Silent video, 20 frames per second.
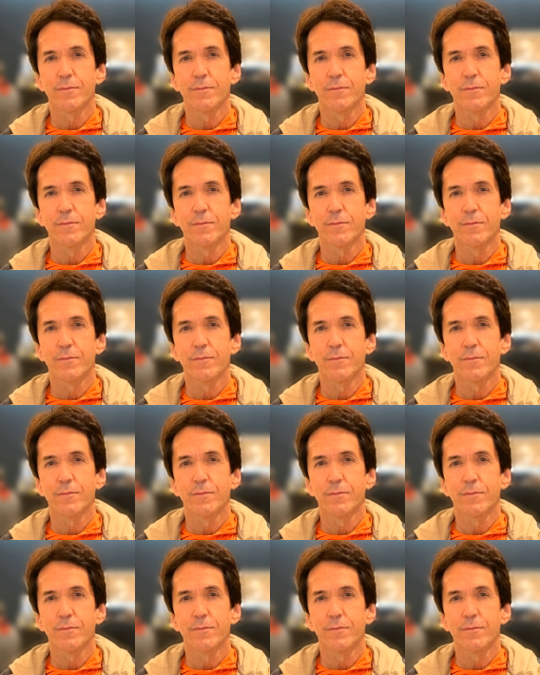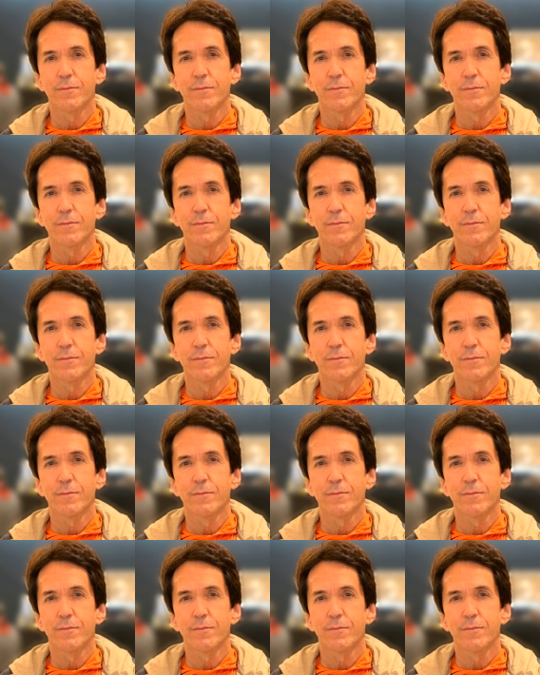
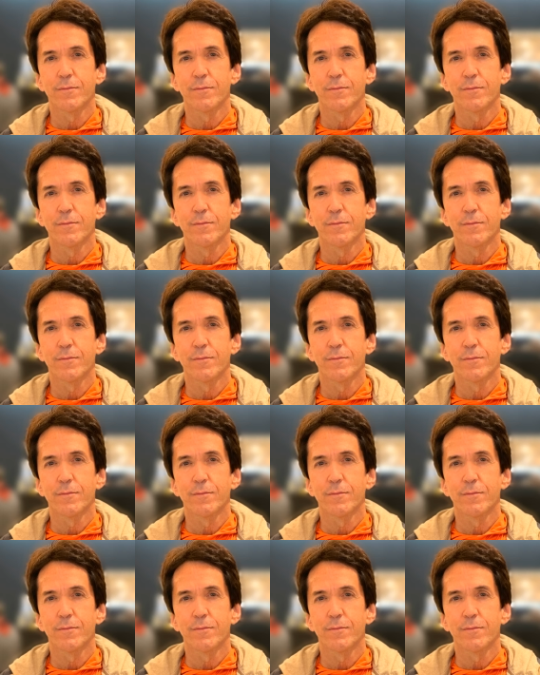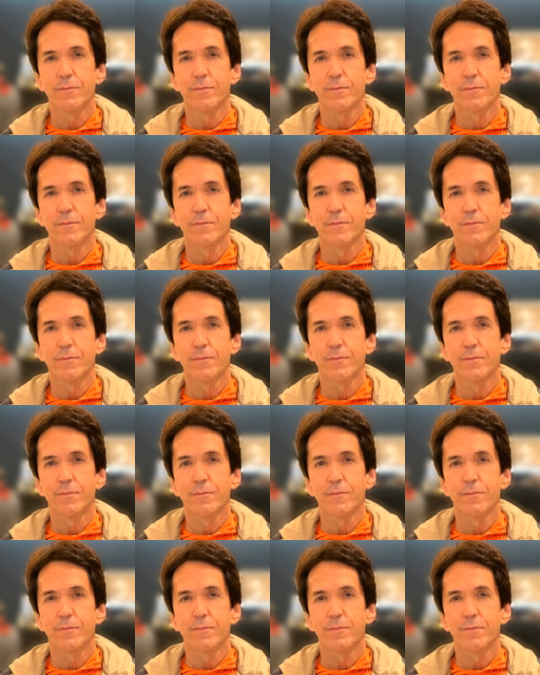
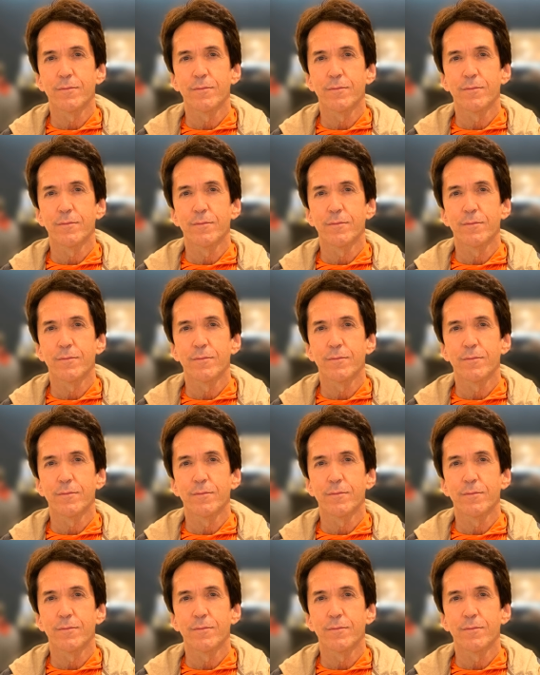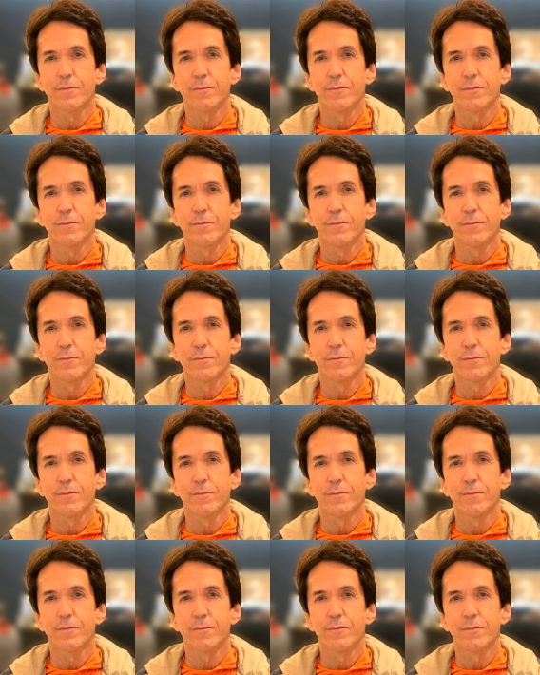
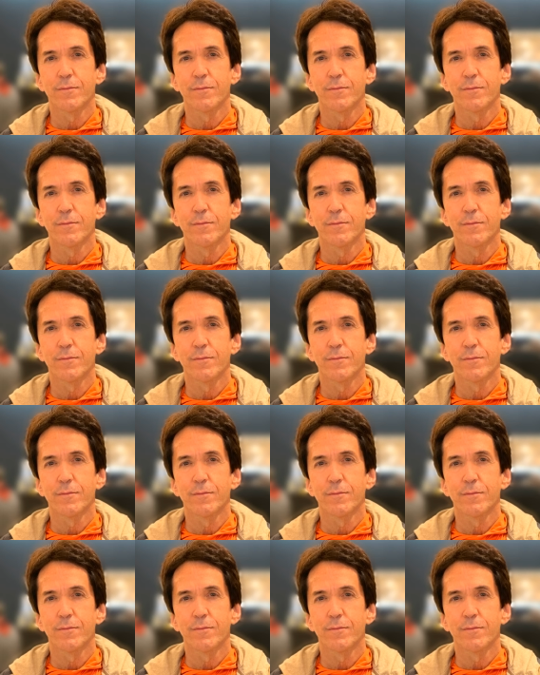(no lip movement)